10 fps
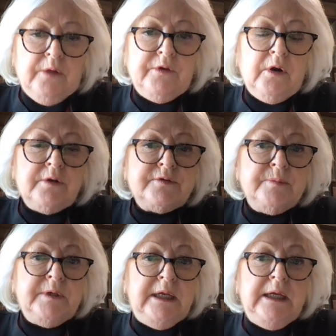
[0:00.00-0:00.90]
There are
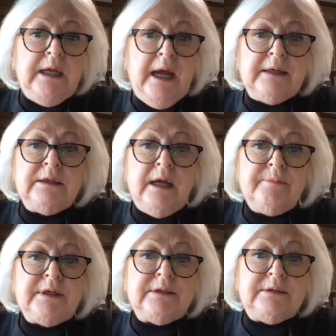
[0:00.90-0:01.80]
some key
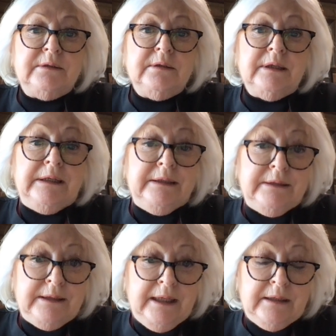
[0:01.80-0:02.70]
economic
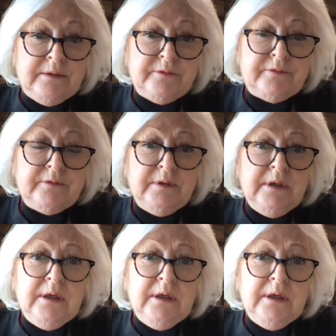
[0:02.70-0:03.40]
indicators.